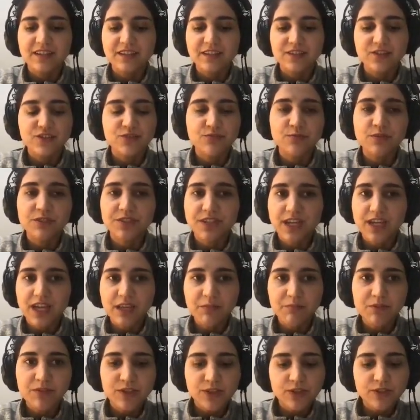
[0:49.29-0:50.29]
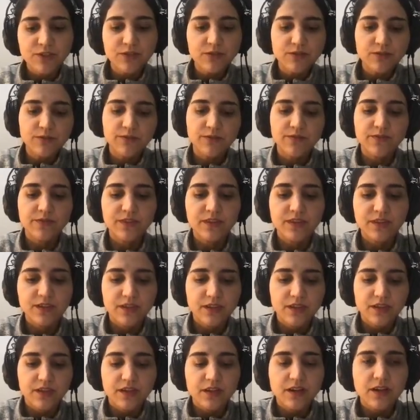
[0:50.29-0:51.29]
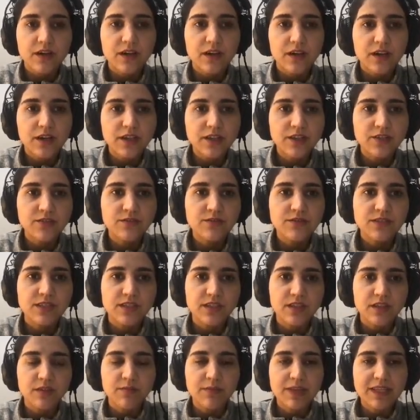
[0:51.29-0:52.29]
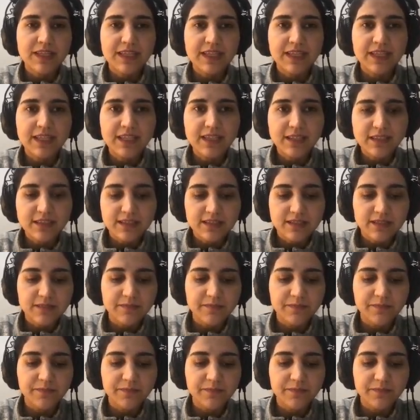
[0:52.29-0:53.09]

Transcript: should be tracked by you, I use the command init